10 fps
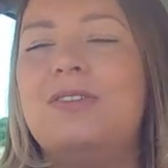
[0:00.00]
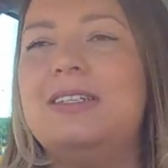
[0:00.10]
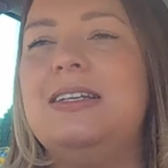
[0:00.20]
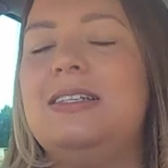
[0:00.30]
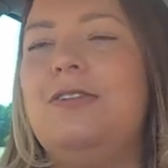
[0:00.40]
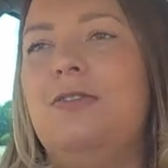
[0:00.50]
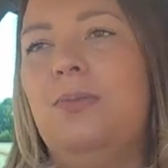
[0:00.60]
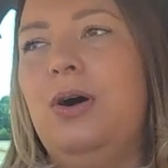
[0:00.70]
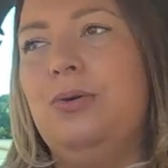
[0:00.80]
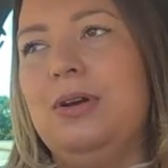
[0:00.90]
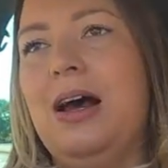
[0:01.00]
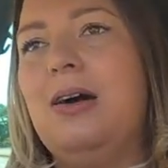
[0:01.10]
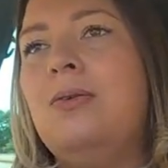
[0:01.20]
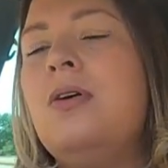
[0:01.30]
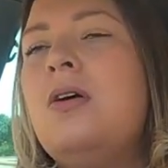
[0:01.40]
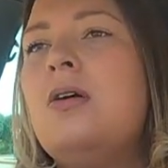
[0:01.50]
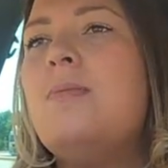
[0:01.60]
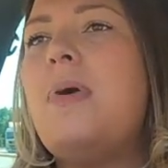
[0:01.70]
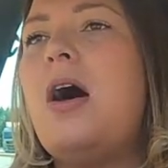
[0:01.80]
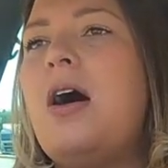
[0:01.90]
Obviously it's a different world now,
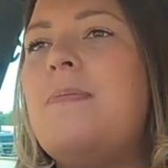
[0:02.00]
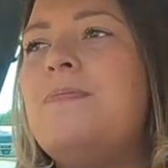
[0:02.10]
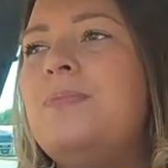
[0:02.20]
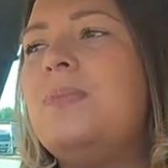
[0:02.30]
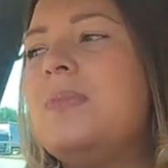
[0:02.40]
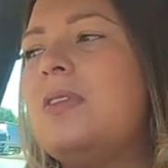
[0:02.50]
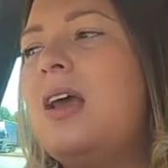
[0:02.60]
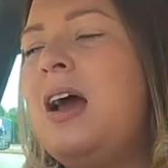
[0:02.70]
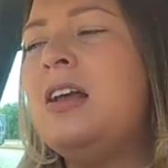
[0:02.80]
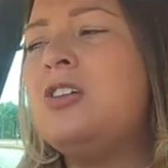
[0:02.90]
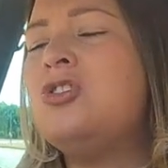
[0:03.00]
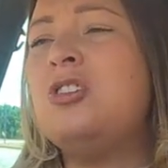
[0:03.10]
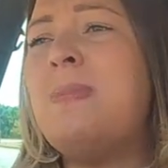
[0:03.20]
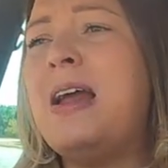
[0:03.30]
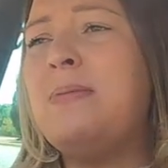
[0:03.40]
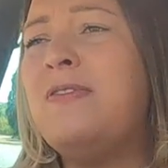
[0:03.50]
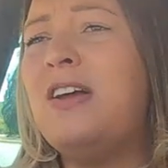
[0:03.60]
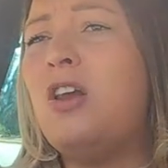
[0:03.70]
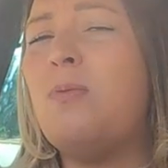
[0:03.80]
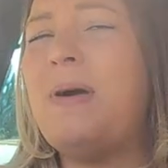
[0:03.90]
but and it just made me
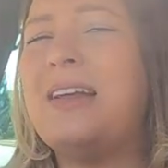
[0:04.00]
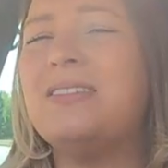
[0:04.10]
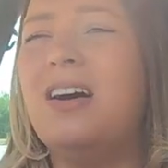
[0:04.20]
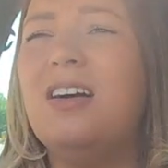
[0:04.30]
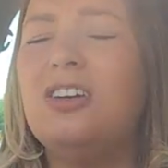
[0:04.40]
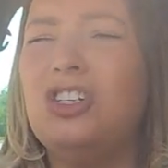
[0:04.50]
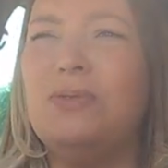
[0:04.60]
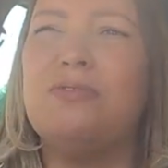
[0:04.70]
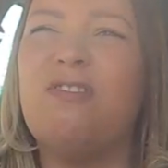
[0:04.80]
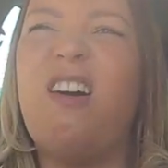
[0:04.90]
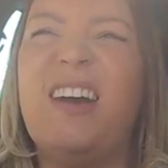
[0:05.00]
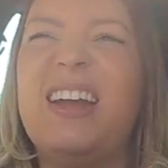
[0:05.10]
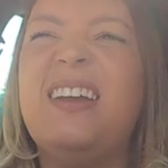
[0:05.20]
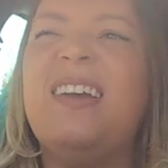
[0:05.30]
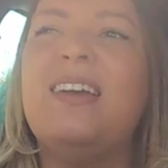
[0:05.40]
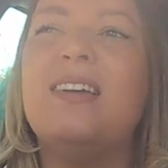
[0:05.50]
feel a lot better, because she was right.